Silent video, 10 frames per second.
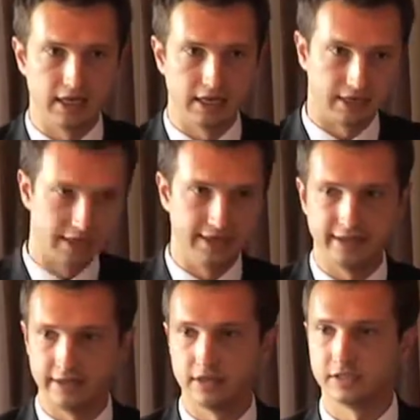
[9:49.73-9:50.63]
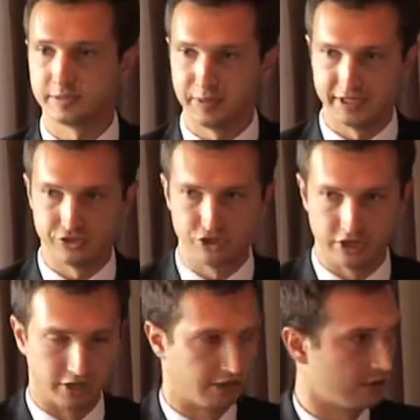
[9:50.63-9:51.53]
uh, clean space
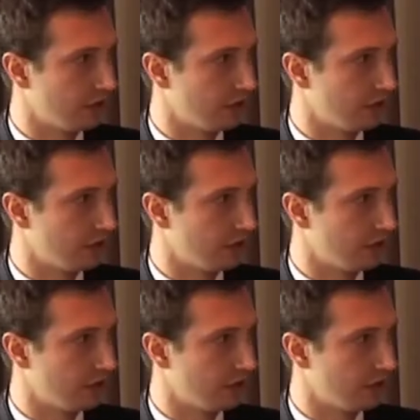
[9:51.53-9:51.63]
junk.